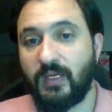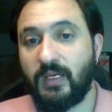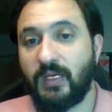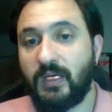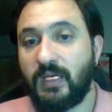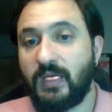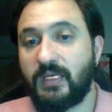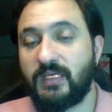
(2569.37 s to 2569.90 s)

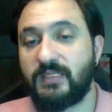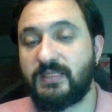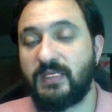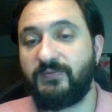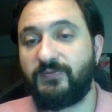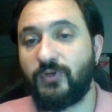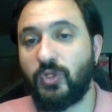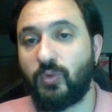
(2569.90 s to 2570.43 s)
His
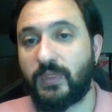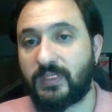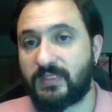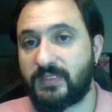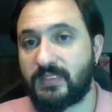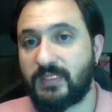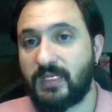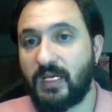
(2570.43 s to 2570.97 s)
influence
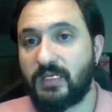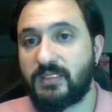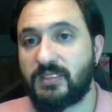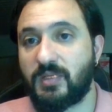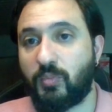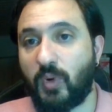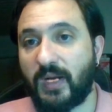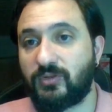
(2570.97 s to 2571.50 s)

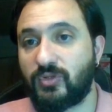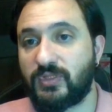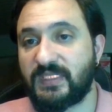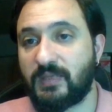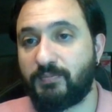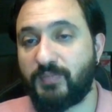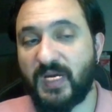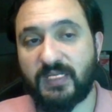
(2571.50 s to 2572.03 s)
spread to St.
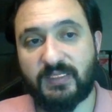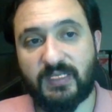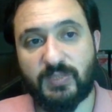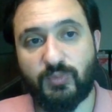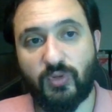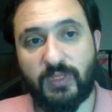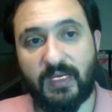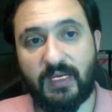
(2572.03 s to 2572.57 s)
Petersburg
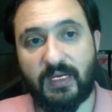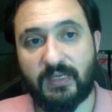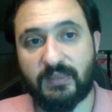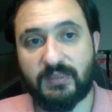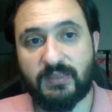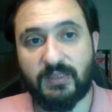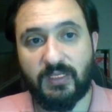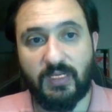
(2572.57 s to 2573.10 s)
and
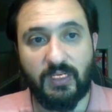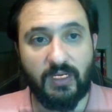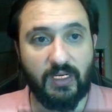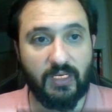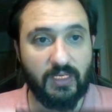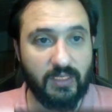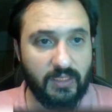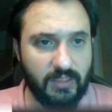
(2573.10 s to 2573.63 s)

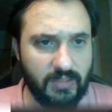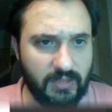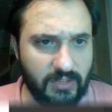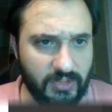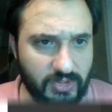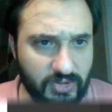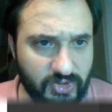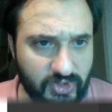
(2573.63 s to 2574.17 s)

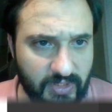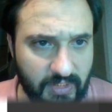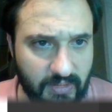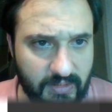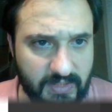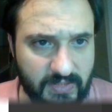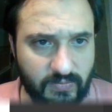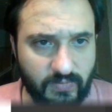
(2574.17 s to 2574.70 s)

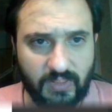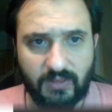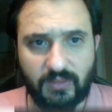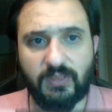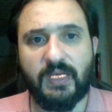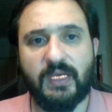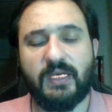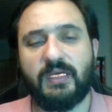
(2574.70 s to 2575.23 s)
Charlottesville
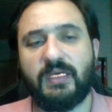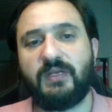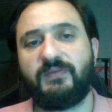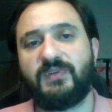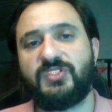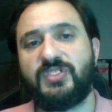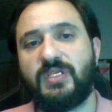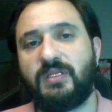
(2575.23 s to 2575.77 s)
in
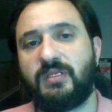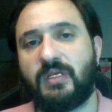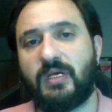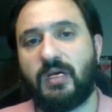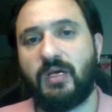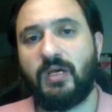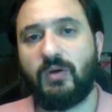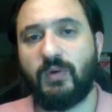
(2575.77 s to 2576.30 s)
Virginia,
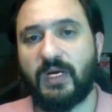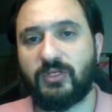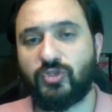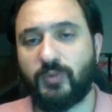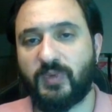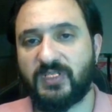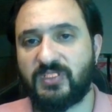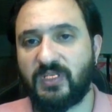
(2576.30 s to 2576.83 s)
where Thomas
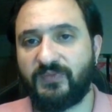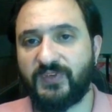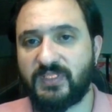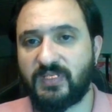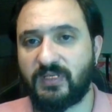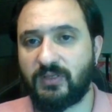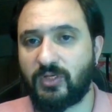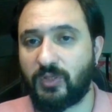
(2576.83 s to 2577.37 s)
Jefferson
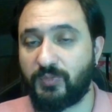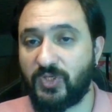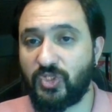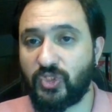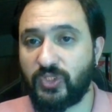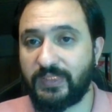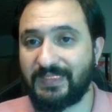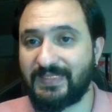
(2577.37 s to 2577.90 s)

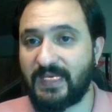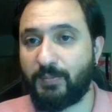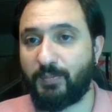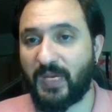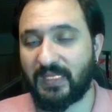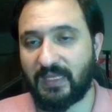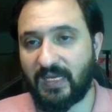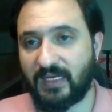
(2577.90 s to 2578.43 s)
commissioned a
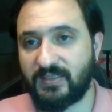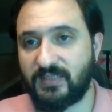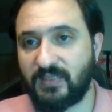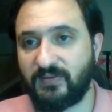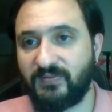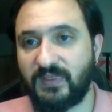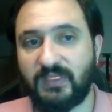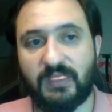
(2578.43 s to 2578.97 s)
Palladian
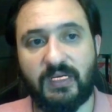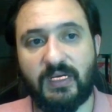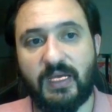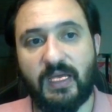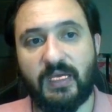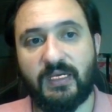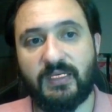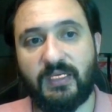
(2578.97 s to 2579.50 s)
villa he